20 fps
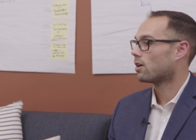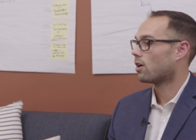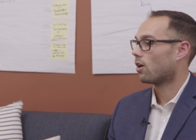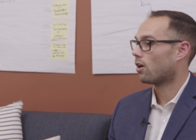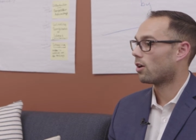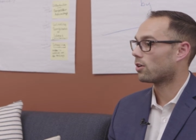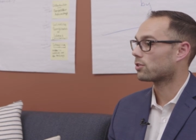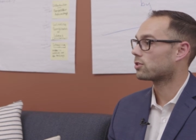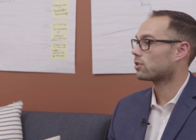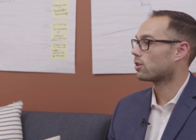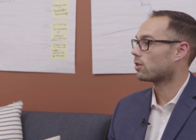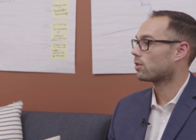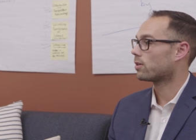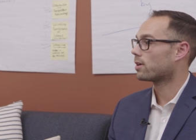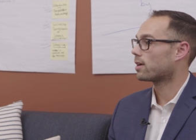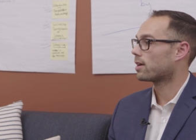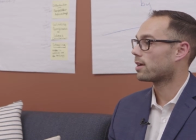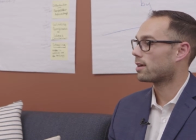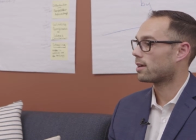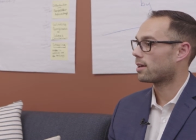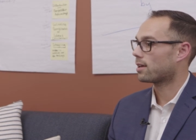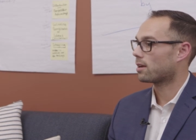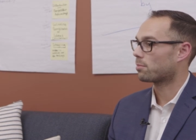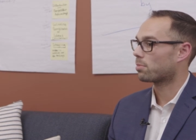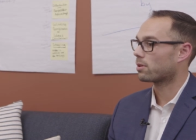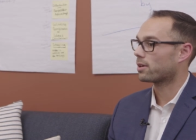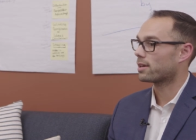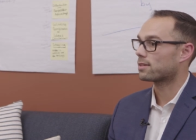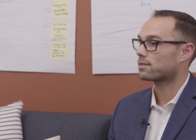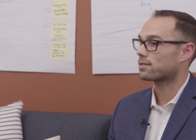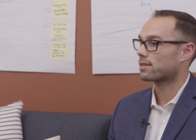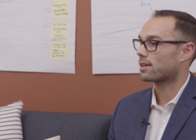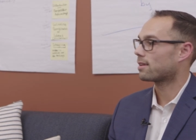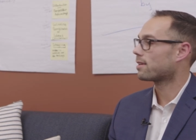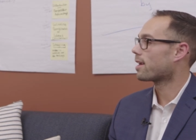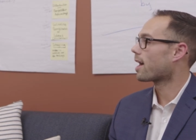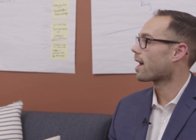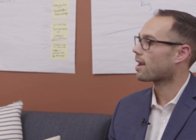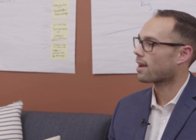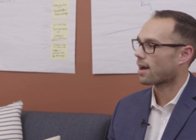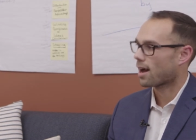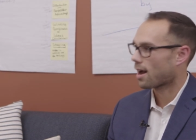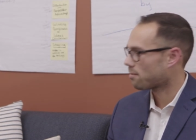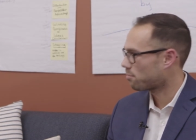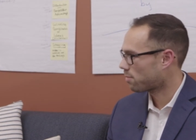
also in a place that had high